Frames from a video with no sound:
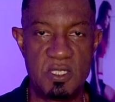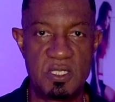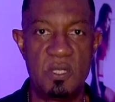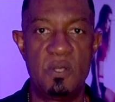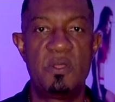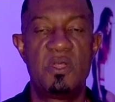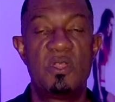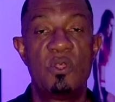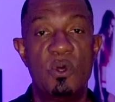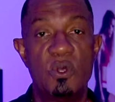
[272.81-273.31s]

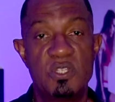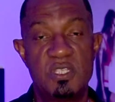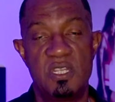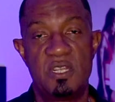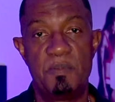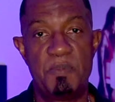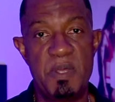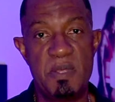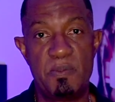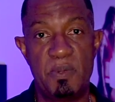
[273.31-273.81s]
So those are
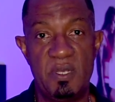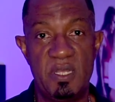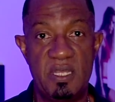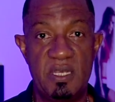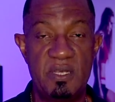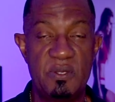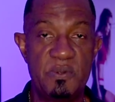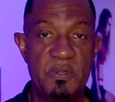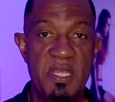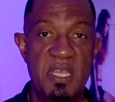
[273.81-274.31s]
the people
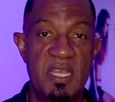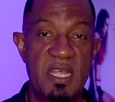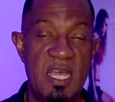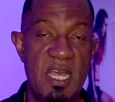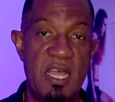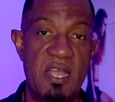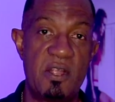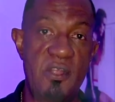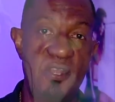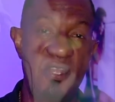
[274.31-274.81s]
that do get
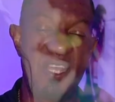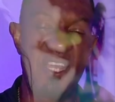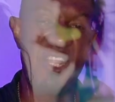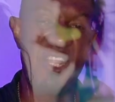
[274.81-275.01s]
hired